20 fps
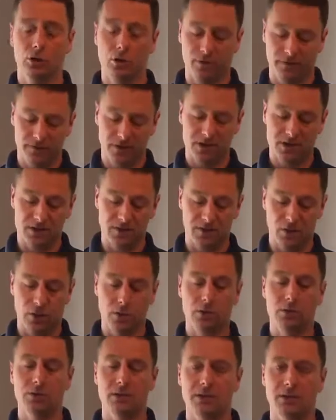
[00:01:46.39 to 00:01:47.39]
Well, first of
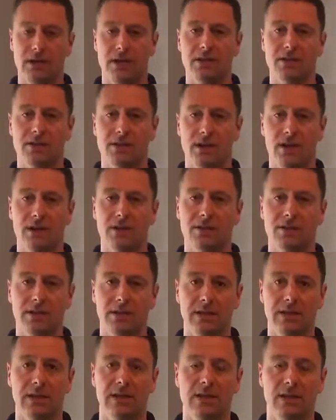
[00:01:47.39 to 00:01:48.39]
all, test the
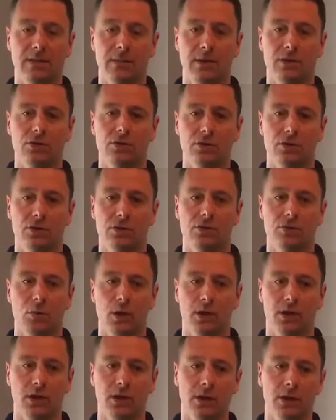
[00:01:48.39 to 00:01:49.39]
RCD to make sure it's
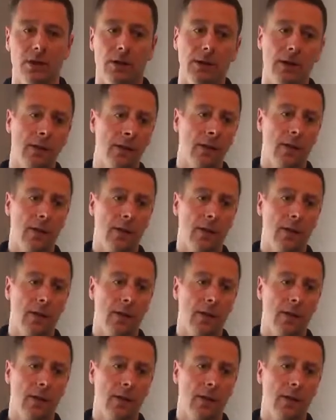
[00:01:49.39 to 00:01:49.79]
working.